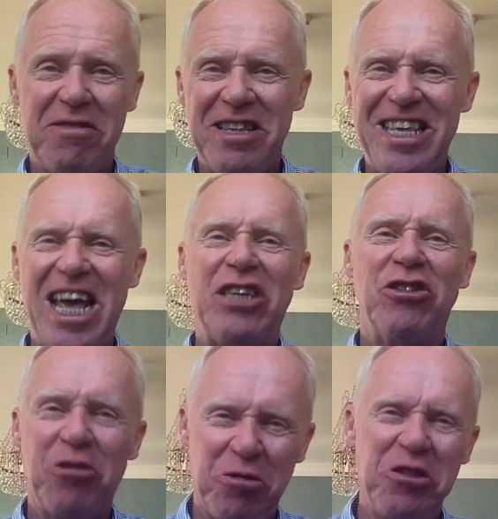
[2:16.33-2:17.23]

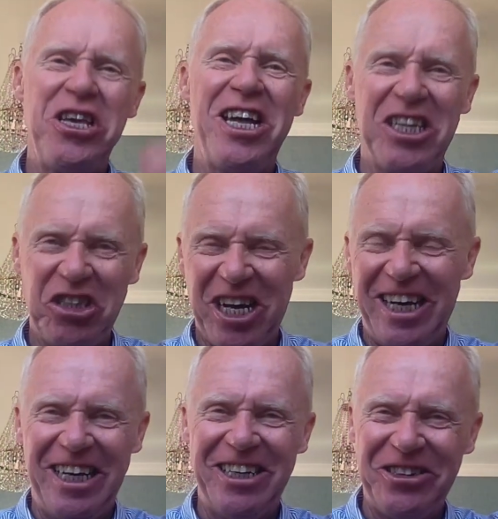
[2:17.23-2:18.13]
the other
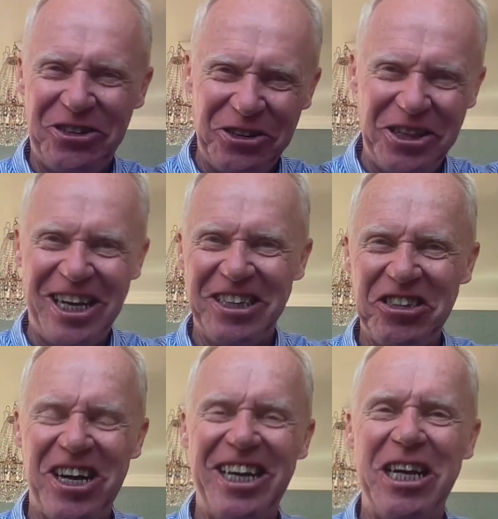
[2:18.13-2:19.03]
side. On the other
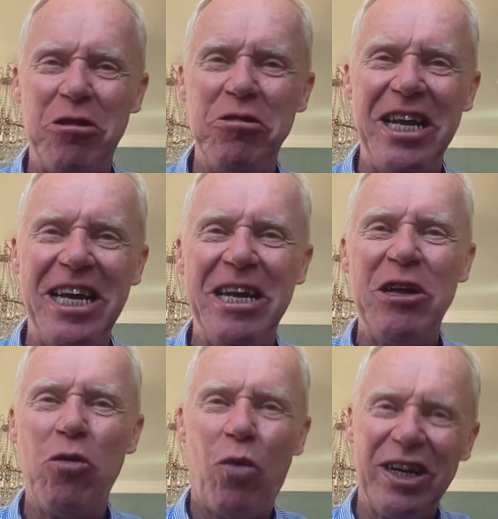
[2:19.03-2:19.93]
side only,
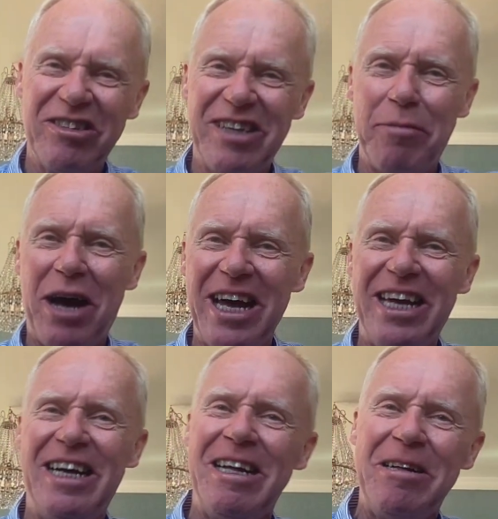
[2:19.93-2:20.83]
one step
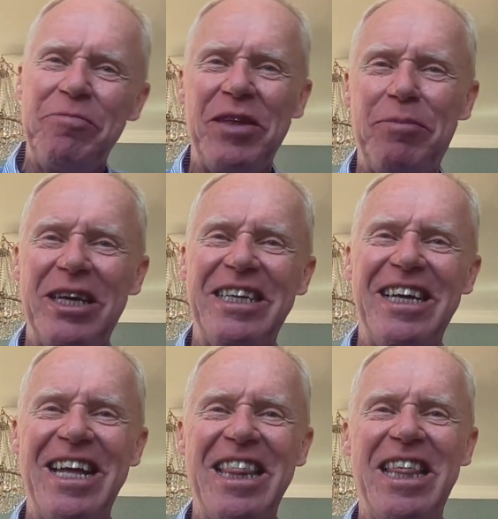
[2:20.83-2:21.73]
higher, but
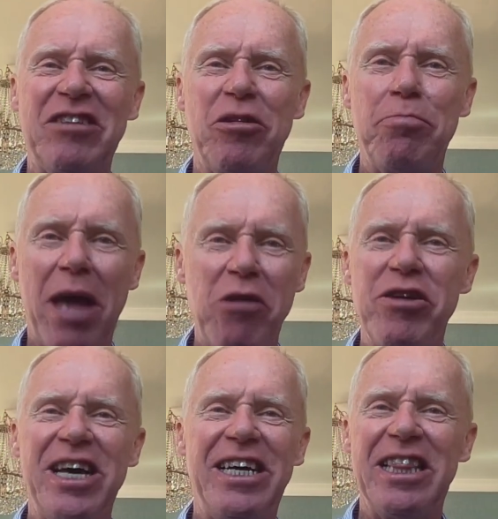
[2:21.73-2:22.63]
there's a
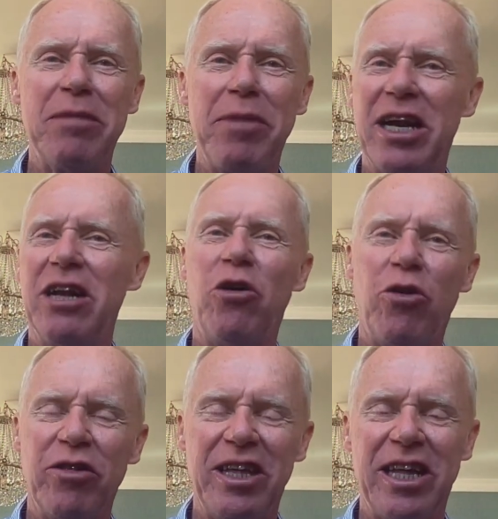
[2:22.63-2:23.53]
barrier in the middle
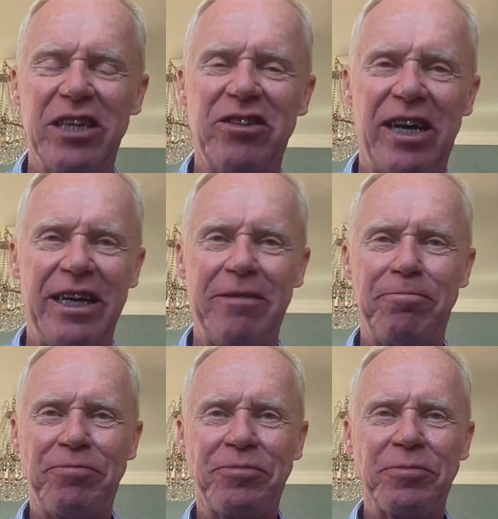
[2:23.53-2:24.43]
on the other side.
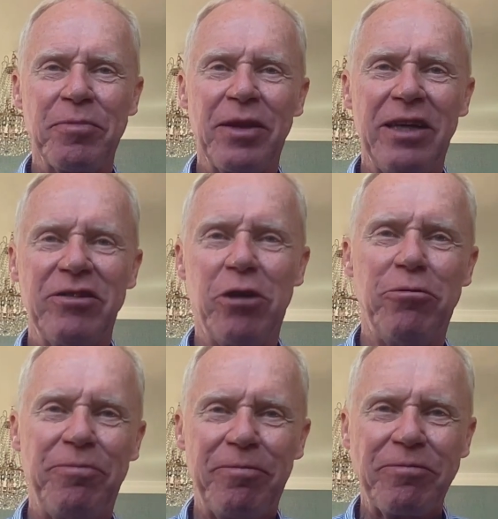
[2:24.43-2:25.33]

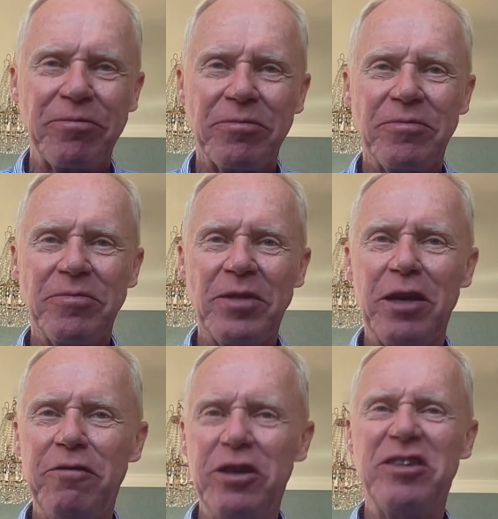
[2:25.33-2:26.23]
So,
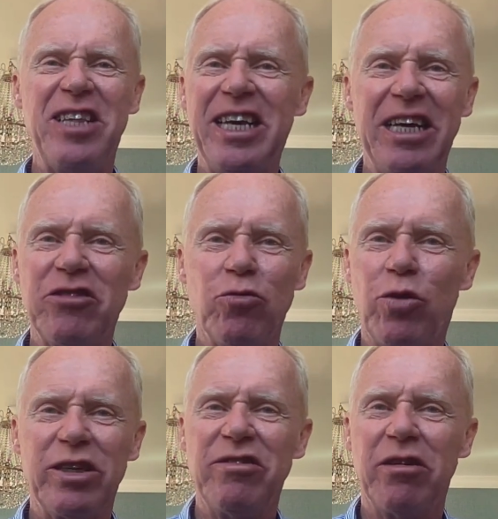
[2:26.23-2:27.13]
first thing is,
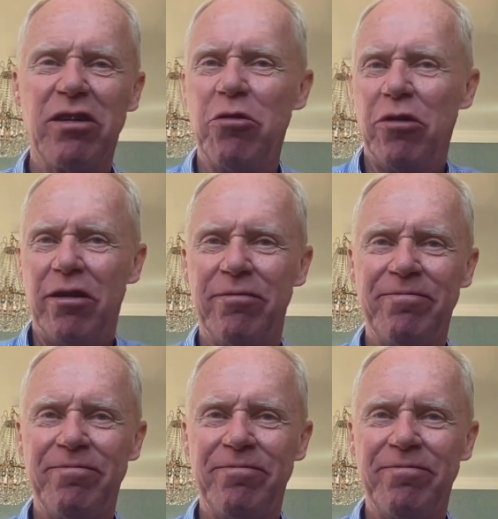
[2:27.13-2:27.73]
what is your goal?